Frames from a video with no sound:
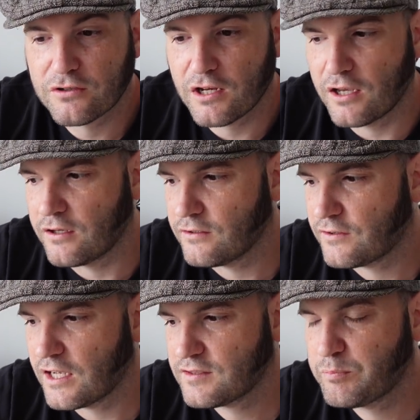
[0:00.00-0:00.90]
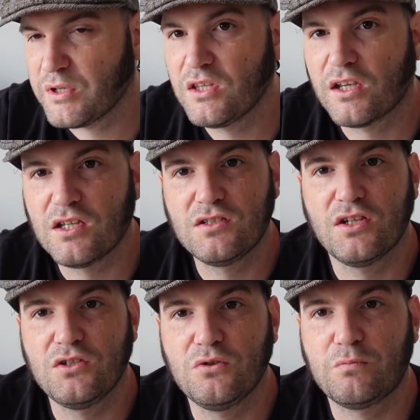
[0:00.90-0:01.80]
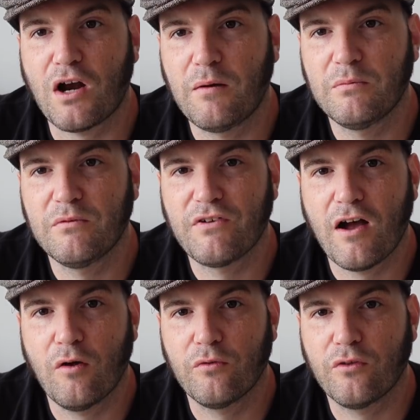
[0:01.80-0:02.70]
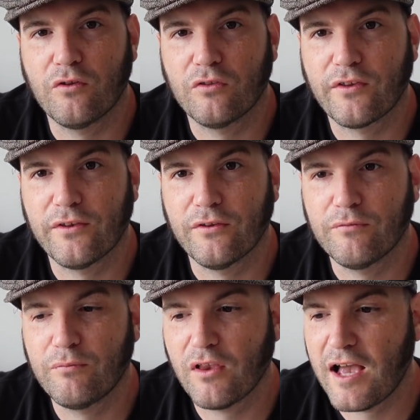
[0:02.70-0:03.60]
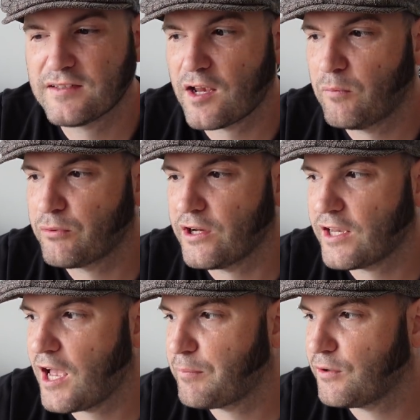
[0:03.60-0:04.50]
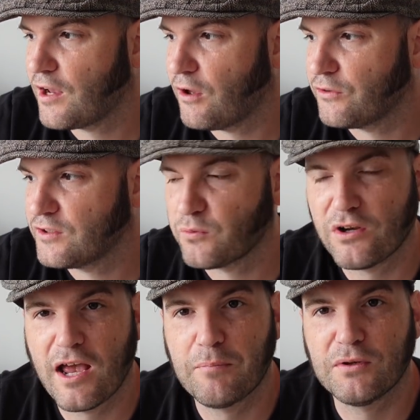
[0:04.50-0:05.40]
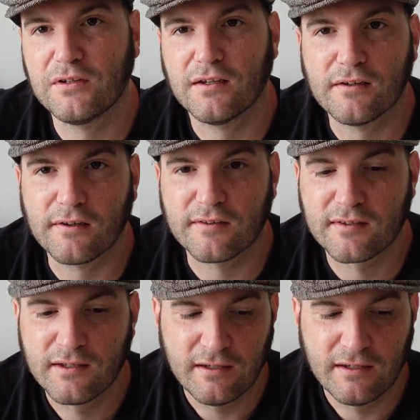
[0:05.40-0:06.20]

and that's been the continued problem of how the last outbreak happened, how this one happened, is